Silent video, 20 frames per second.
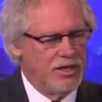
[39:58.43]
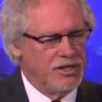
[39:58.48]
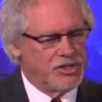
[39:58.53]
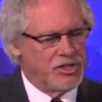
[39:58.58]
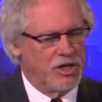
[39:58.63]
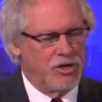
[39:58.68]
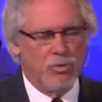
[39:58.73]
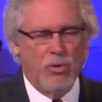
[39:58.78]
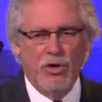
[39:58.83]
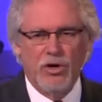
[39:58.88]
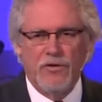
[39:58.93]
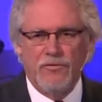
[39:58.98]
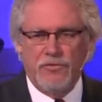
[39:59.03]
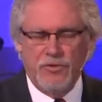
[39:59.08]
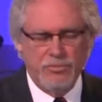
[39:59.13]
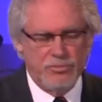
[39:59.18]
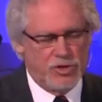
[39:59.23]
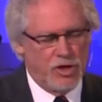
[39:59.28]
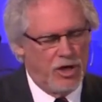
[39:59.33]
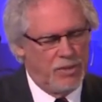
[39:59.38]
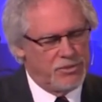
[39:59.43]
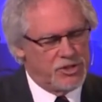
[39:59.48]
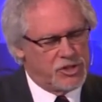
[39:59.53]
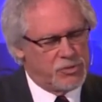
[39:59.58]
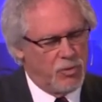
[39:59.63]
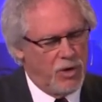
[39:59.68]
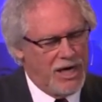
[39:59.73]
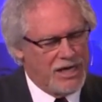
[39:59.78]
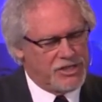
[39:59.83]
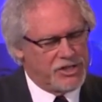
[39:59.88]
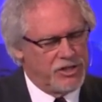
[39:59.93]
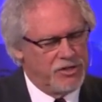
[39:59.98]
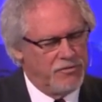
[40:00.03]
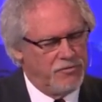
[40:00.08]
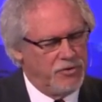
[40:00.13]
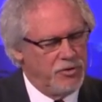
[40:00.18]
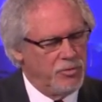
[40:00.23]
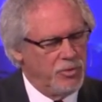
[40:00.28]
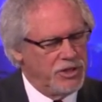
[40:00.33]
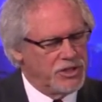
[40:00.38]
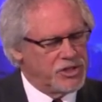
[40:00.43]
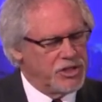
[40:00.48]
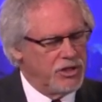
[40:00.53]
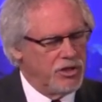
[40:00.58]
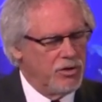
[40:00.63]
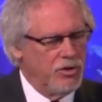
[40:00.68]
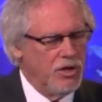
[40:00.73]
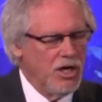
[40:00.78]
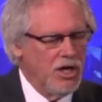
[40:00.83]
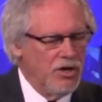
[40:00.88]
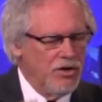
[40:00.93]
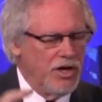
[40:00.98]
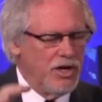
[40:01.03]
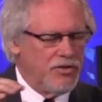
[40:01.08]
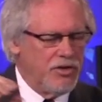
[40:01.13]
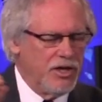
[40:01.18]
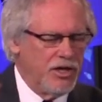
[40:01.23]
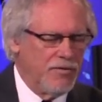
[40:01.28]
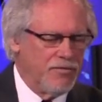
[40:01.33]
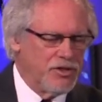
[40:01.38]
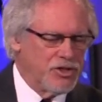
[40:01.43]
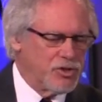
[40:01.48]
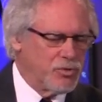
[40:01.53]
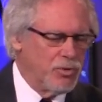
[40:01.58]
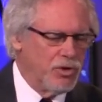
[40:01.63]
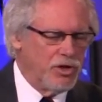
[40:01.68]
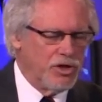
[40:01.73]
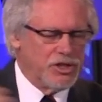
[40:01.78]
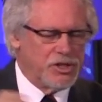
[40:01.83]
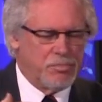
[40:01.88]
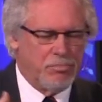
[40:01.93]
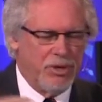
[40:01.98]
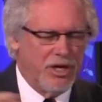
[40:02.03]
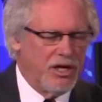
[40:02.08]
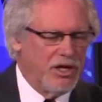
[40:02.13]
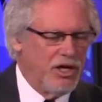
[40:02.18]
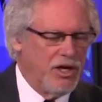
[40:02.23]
As I quoted from Thomas Watson a few weeks ago, nothing of this world is big